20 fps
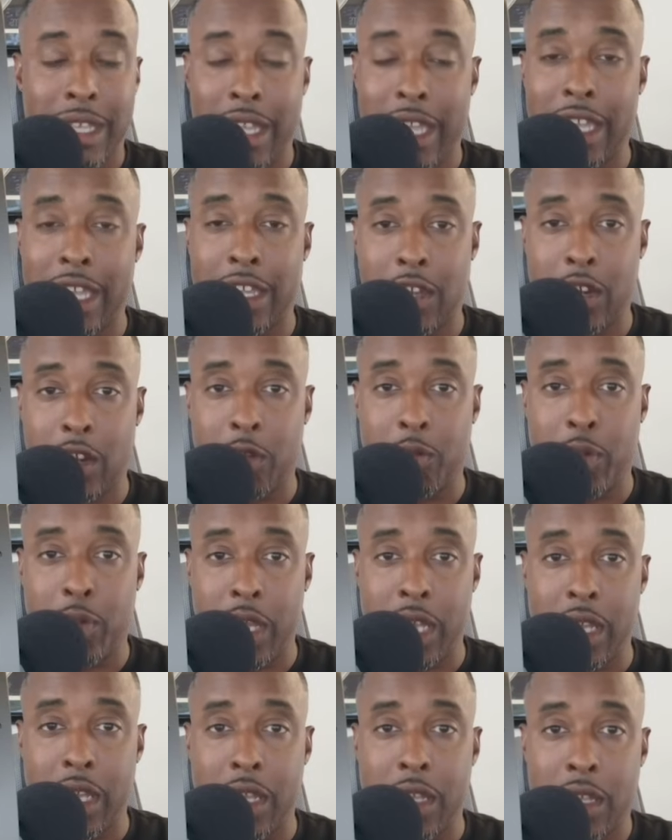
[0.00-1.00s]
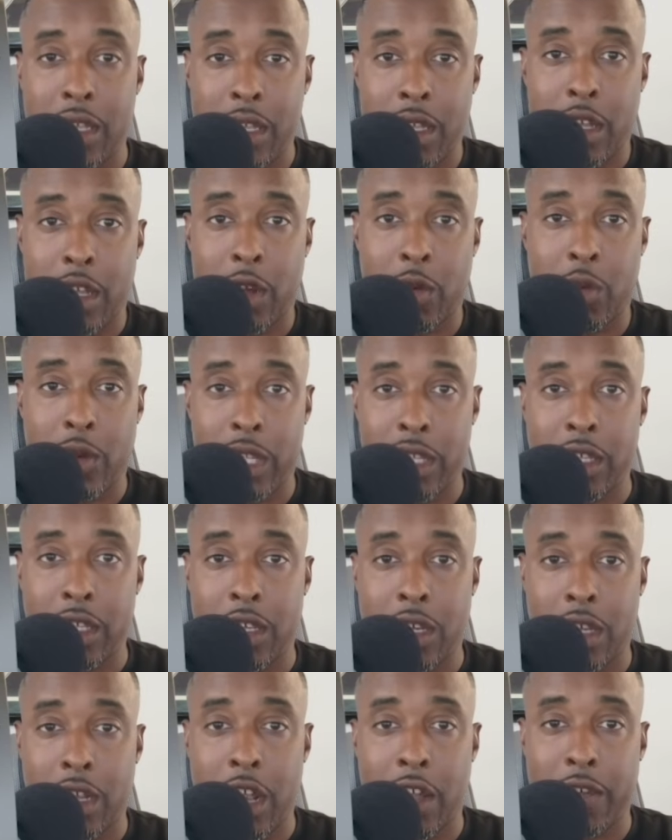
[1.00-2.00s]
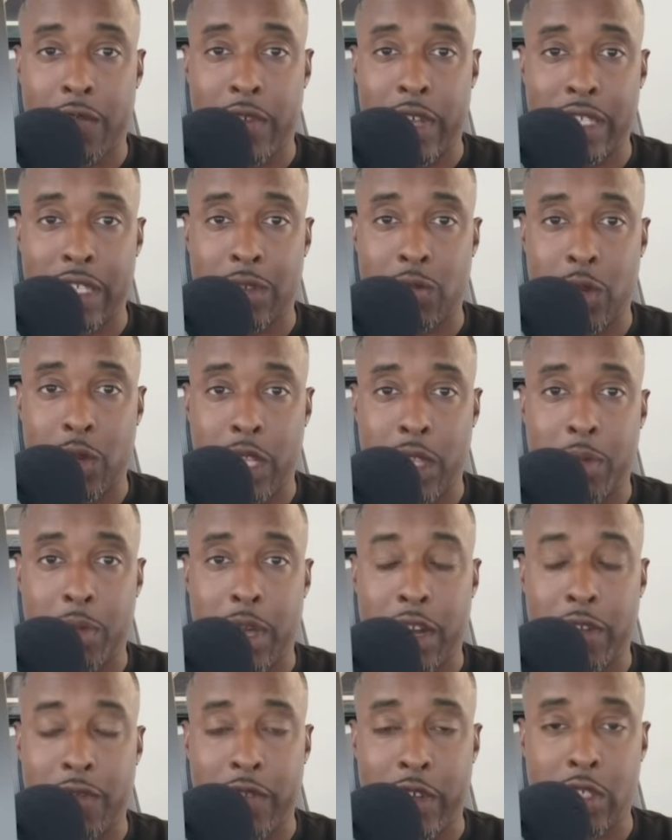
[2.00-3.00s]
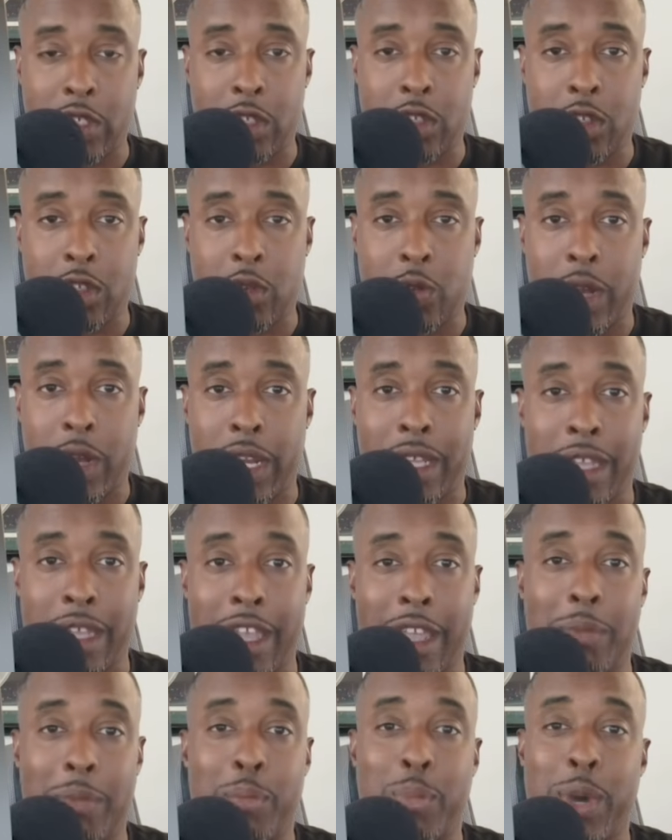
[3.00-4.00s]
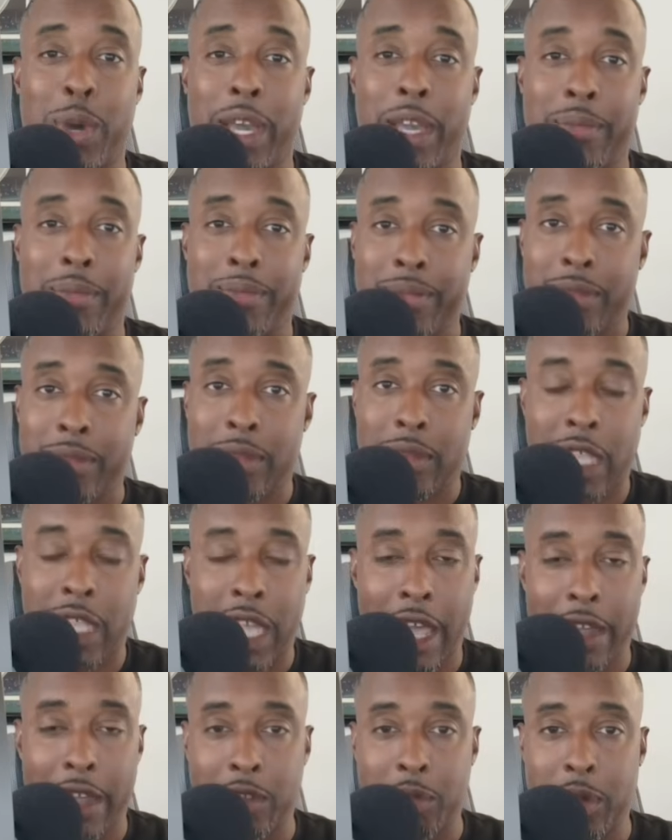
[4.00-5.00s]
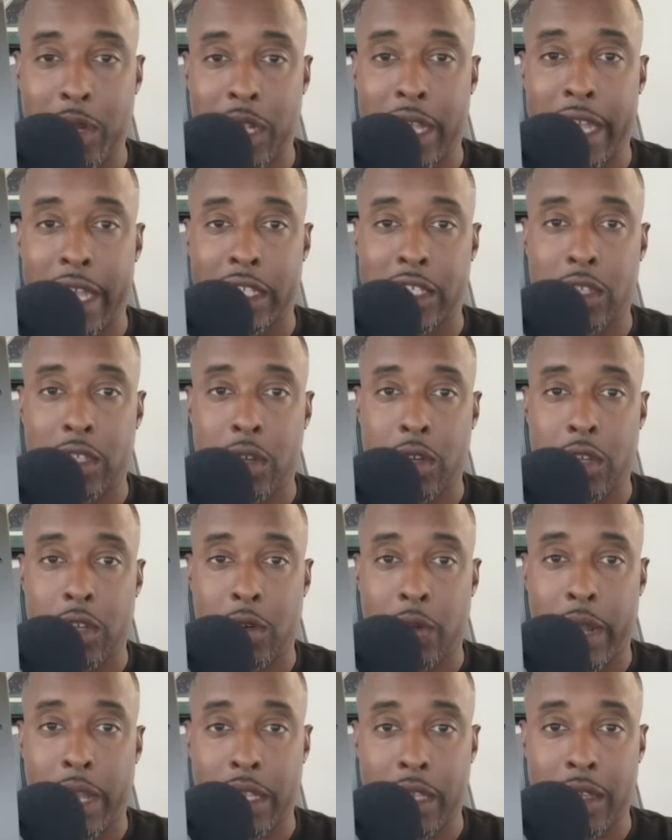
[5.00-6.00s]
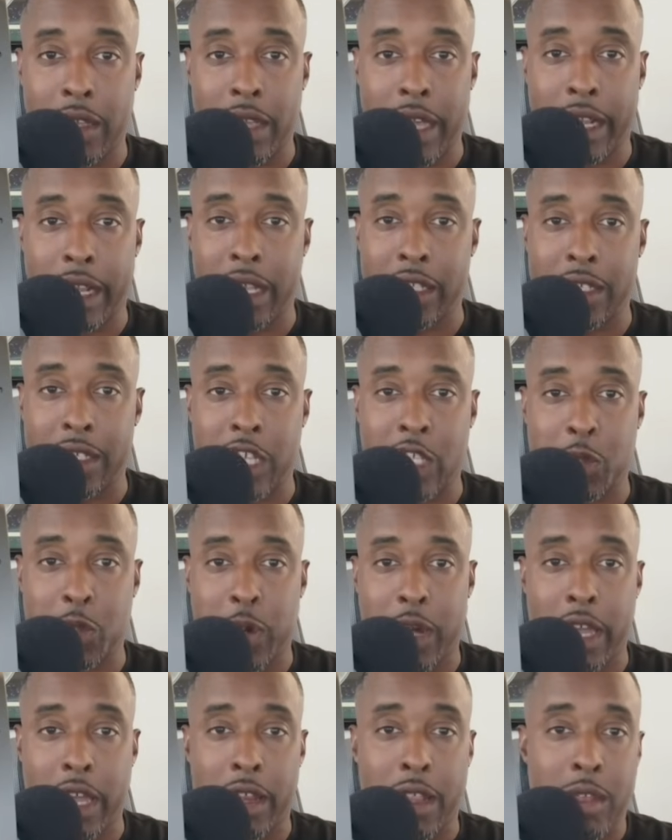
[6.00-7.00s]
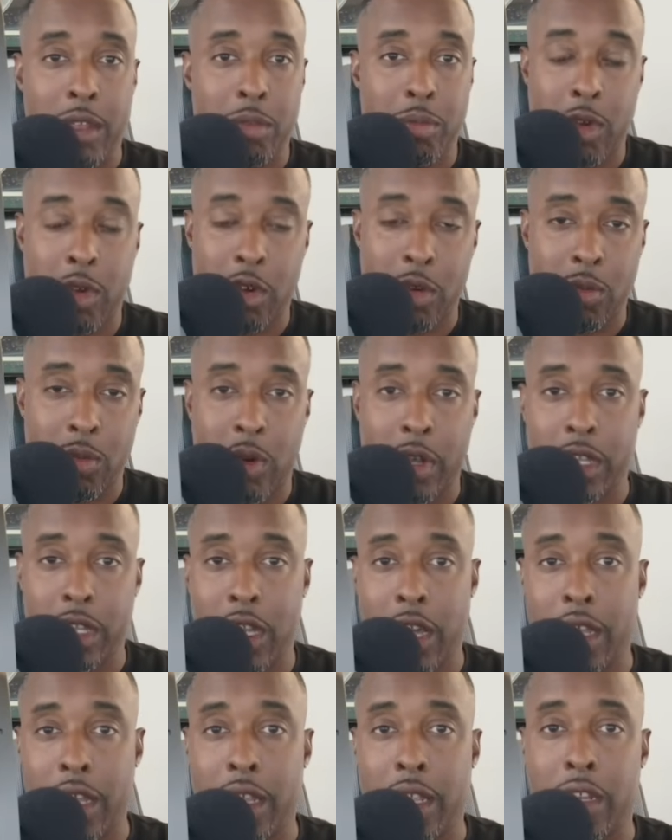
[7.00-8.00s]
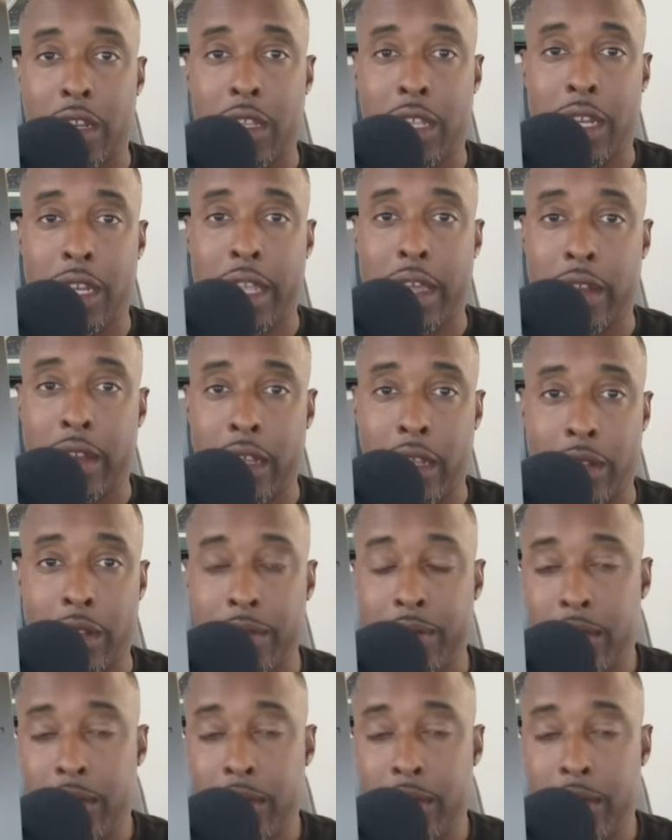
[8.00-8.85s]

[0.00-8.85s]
It could be a really good offense and really beneficial to the running game, but they have to be able to execute it correctly. You got to get to that spot, boom, one cut, and get downhill.